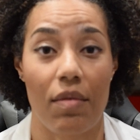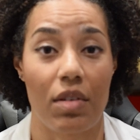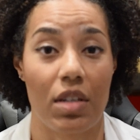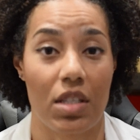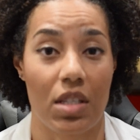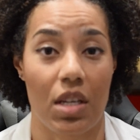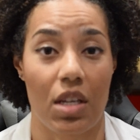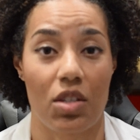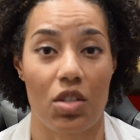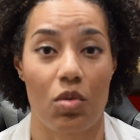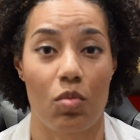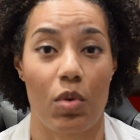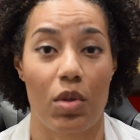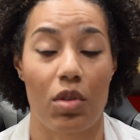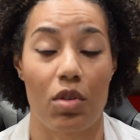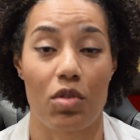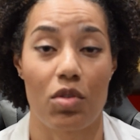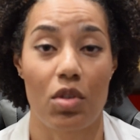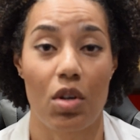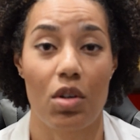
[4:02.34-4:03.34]
a discussion
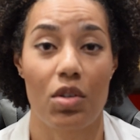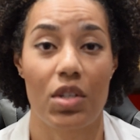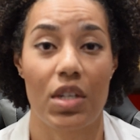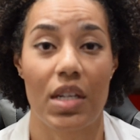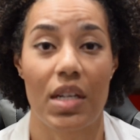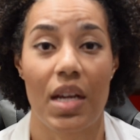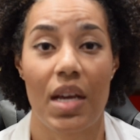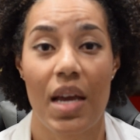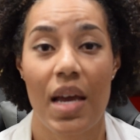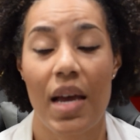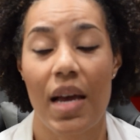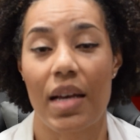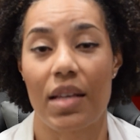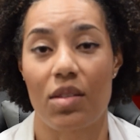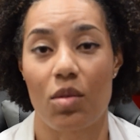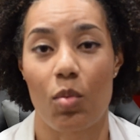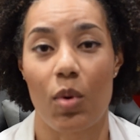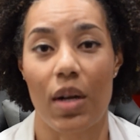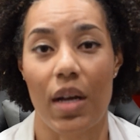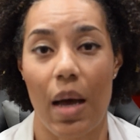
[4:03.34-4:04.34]
with your surgeon
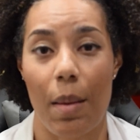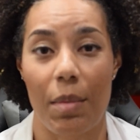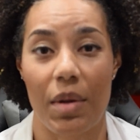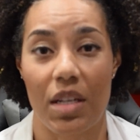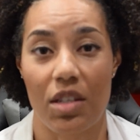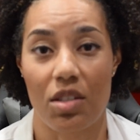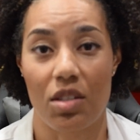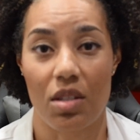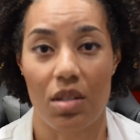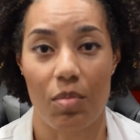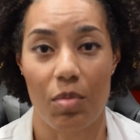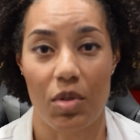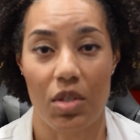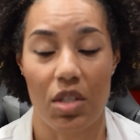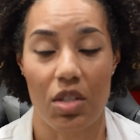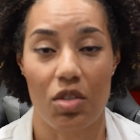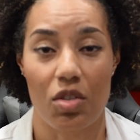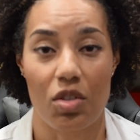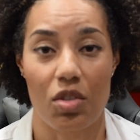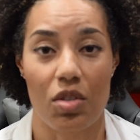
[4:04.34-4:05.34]
as to what combinations of
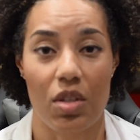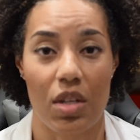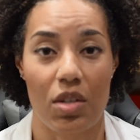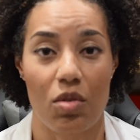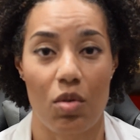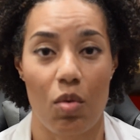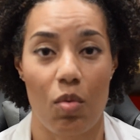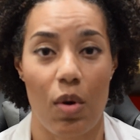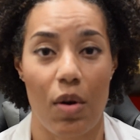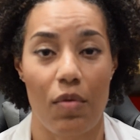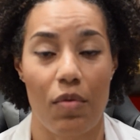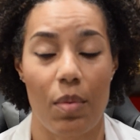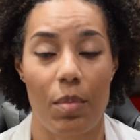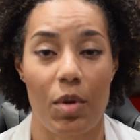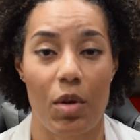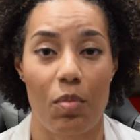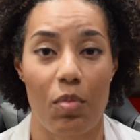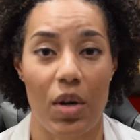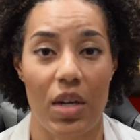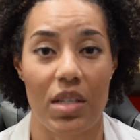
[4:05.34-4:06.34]
procedures that you would want from
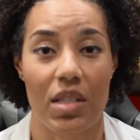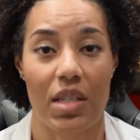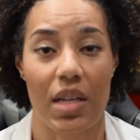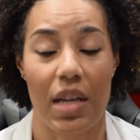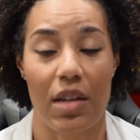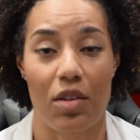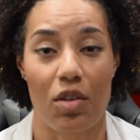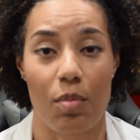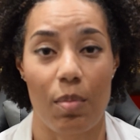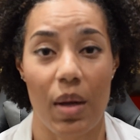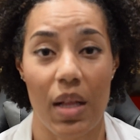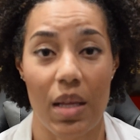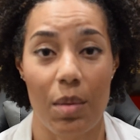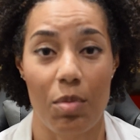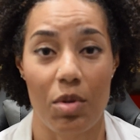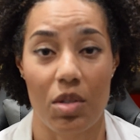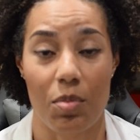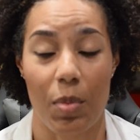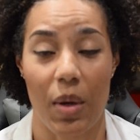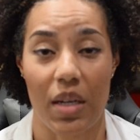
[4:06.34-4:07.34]
your breast and your belly
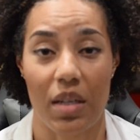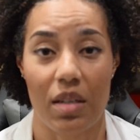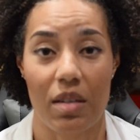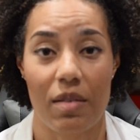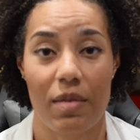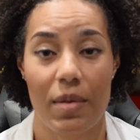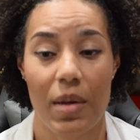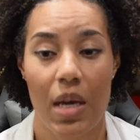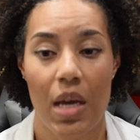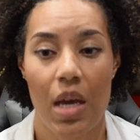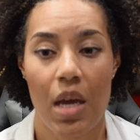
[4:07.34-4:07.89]
perspective.